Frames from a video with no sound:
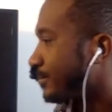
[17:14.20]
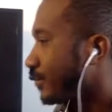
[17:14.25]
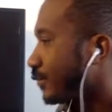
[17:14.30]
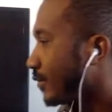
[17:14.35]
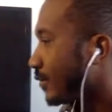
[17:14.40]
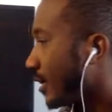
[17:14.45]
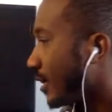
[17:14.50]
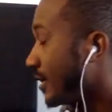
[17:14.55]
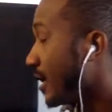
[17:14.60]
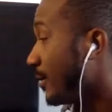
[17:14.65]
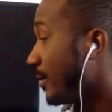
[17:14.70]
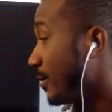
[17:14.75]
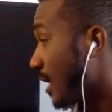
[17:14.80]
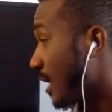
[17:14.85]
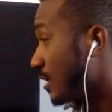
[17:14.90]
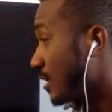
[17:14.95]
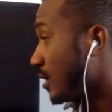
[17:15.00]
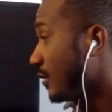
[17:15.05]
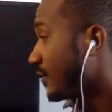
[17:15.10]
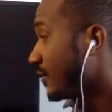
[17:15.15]
yeah, but
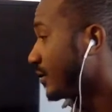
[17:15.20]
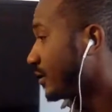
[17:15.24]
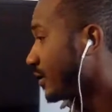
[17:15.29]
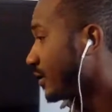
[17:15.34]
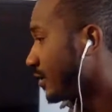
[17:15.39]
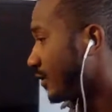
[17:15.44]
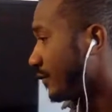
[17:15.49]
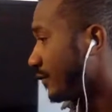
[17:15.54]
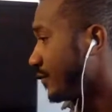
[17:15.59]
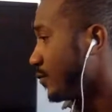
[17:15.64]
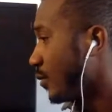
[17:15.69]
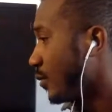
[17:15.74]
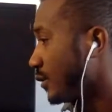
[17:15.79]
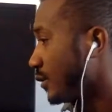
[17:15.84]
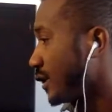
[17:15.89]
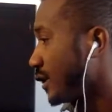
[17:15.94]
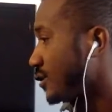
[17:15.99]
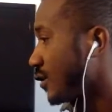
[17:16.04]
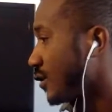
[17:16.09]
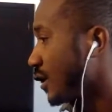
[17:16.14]
I'd love to, if you want
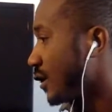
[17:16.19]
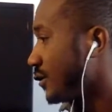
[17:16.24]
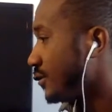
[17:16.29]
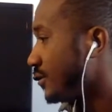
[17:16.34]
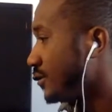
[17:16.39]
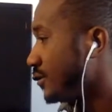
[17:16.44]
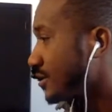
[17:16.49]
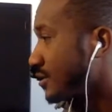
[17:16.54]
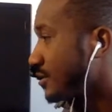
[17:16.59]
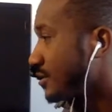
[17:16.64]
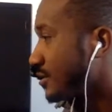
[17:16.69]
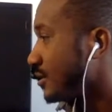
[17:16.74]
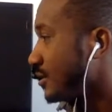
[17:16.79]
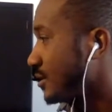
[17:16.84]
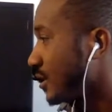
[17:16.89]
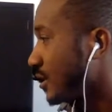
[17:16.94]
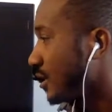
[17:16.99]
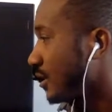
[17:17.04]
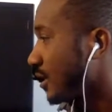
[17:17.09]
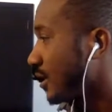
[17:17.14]
that training, dude, just
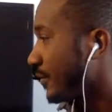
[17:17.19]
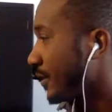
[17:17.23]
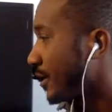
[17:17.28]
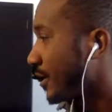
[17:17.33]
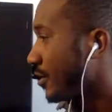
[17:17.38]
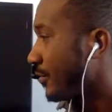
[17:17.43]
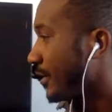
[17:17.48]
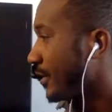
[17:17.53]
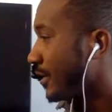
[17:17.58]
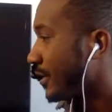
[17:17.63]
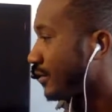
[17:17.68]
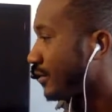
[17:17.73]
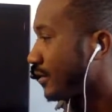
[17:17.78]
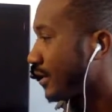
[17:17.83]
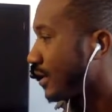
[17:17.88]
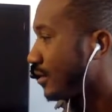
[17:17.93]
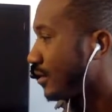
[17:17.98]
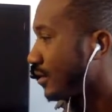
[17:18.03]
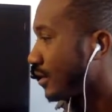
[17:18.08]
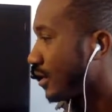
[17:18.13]
let me know, man, and
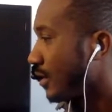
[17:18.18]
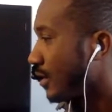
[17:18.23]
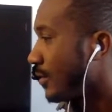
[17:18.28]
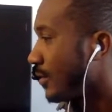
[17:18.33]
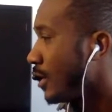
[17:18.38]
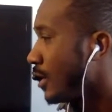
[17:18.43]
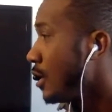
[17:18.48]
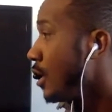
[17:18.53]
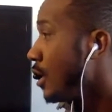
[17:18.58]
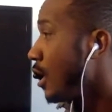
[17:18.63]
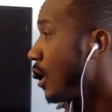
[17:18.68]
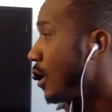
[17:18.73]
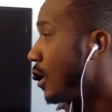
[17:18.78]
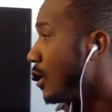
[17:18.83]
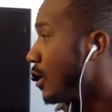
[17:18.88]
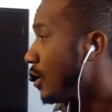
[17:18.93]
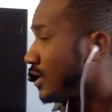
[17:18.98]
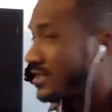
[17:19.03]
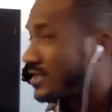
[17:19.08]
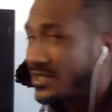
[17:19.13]
I'll hook it up.
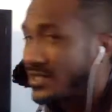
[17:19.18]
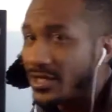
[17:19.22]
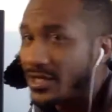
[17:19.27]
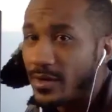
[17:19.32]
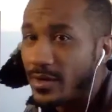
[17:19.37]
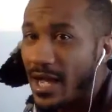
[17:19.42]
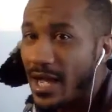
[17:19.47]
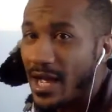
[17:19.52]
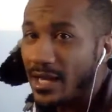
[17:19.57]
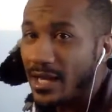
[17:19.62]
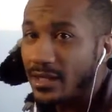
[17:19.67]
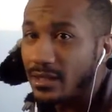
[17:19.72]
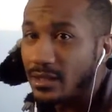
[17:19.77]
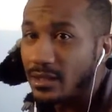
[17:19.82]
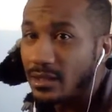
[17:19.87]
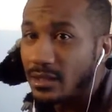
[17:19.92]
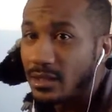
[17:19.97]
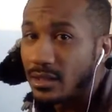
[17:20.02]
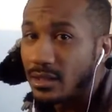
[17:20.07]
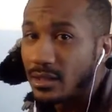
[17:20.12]
Let's see, we got
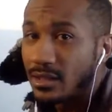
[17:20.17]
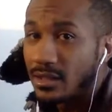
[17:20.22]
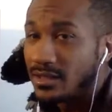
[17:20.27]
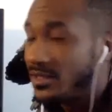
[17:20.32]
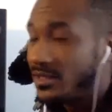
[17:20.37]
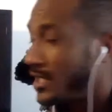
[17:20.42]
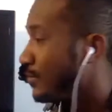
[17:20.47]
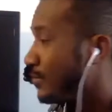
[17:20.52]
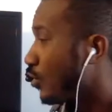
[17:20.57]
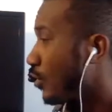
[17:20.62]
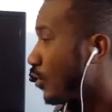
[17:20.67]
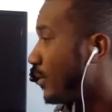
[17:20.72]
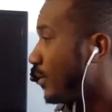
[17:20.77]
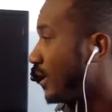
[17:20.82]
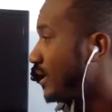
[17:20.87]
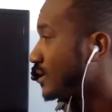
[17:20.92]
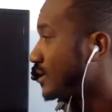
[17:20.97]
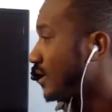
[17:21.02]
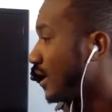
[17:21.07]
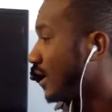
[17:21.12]
10 more
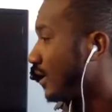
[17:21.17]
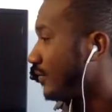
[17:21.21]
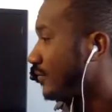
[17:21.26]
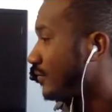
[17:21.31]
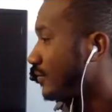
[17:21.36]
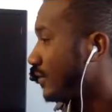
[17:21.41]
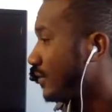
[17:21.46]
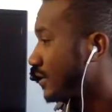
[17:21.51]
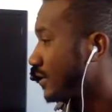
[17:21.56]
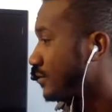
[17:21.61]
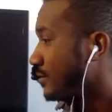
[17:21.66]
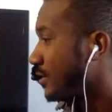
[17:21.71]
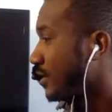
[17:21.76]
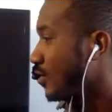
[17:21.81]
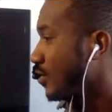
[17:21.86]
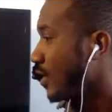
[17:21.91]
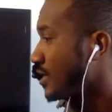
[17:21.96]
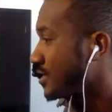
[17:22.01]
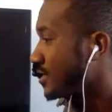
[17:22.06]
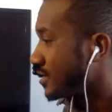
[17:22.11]
minutes left. That's some good
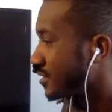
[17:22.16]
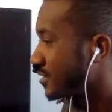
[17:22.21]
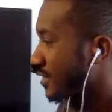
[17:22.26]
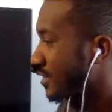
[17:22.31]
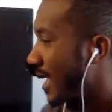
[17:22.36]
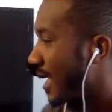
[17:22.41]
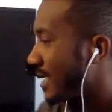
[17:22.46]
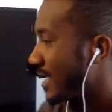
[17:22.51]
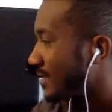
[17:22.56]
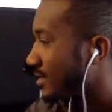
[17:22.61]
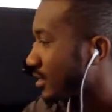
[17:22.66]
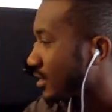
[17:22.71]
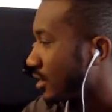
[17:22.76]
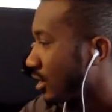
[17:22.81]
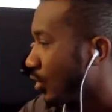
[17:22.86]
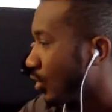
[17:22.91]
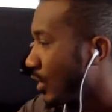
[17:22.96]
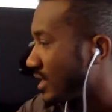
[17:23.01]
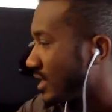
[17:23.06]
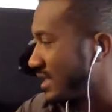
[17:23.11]
questions, guys. Good
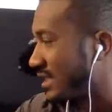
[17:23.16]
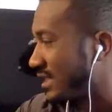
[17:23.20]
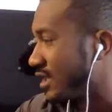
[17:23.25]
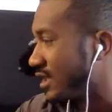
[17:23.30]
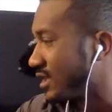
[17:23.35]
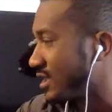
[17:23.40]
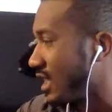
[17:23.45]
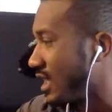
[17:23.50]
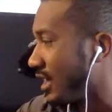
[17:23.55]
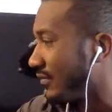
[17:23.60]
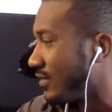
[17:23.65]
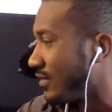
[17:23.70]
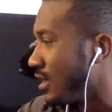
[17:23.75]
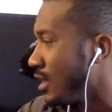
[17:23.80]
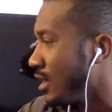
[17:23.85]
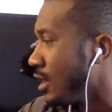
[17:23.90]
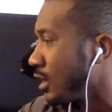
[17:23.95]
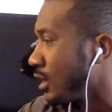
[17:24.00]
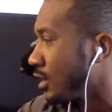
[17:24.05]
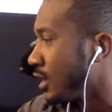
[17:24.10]
questions. Good
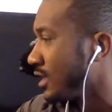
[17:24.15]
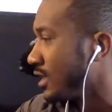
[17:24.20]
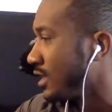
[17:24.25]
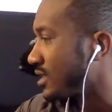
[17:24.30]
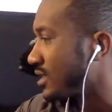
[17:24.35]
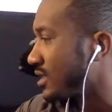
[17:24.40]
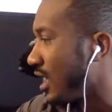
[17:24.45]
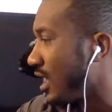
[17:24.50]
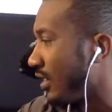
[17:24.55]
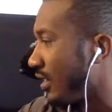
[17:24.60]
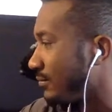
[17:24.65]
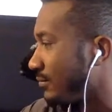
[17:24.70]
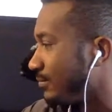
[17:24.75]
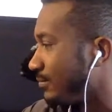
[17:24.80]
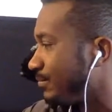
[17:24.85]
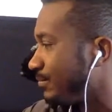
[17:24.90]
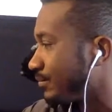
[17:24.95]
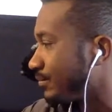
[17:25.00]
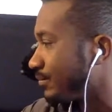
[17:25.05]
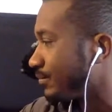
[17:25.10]
stuff.
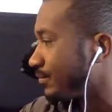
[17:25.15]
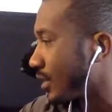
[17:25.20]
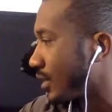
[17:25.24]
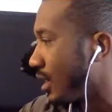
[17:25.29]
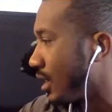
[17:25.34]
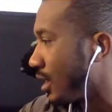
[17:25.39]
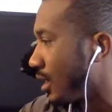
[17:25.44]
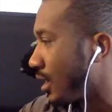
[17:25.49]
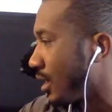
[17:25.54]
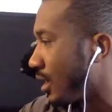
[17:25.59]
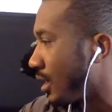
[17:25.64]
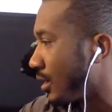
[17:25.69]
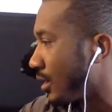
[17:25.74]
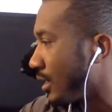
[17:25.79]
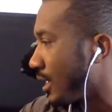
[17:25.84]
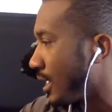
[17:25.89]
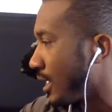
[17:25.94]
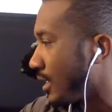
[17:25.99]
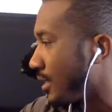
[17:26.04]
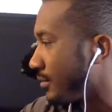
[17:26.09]

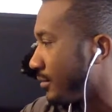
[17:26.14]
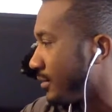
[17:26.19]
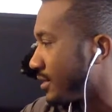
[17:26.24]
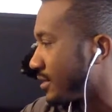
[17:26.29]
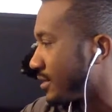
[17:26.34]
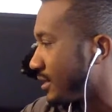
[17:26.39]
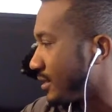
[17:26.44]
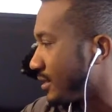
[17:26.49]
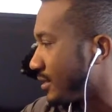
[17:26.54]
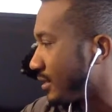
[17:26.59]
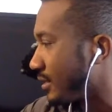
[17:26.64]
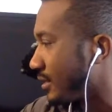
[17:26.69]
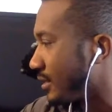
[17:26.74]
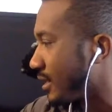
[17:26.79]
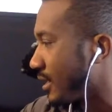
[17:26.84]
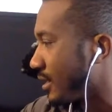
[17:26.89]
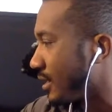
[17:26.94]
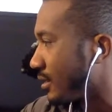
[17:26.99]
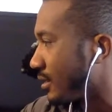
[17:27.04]
Yeah, I didn't miss anything, did I?